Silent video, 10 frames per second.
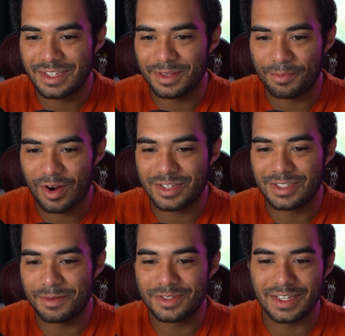The price
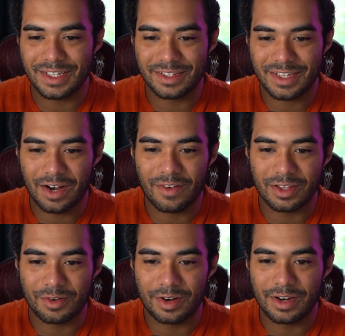assumption is outside of our
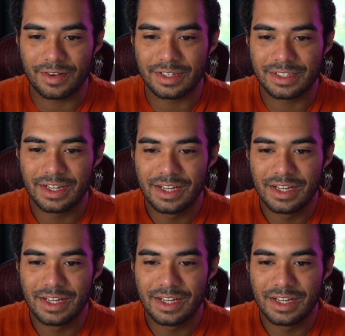liquidity range.